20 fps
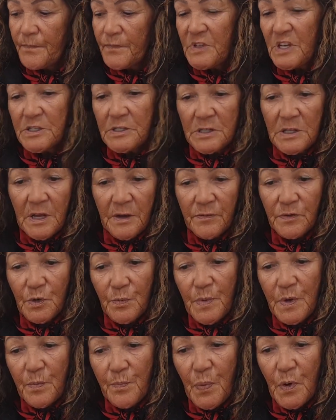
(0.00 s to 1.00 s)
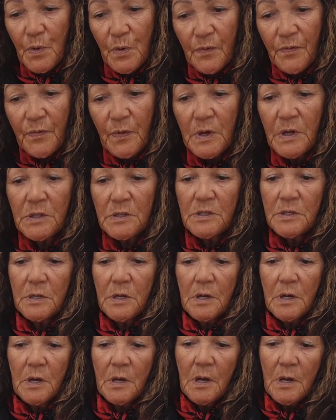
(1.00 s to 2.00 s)
Doesn't have to be perfect.
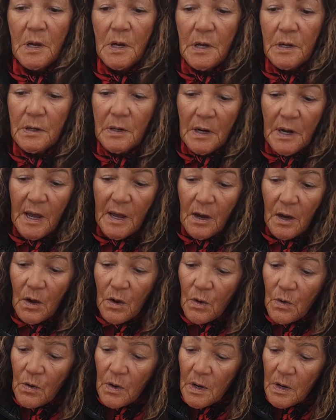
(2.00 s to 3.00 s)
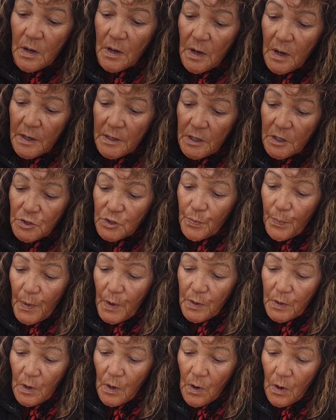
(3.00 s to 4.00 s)
Now I need to
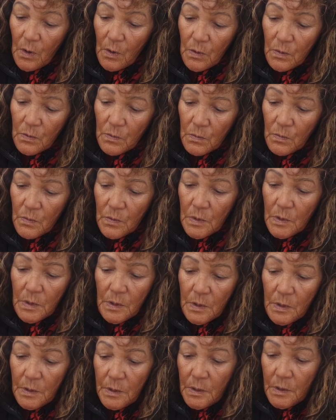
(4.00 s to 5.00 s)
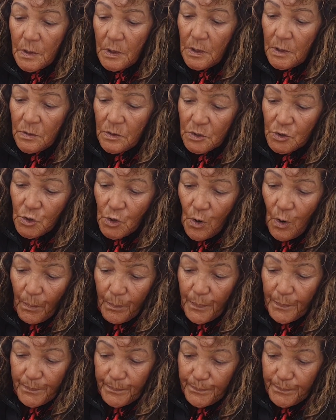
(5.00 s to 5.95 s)
poke a hole in the top.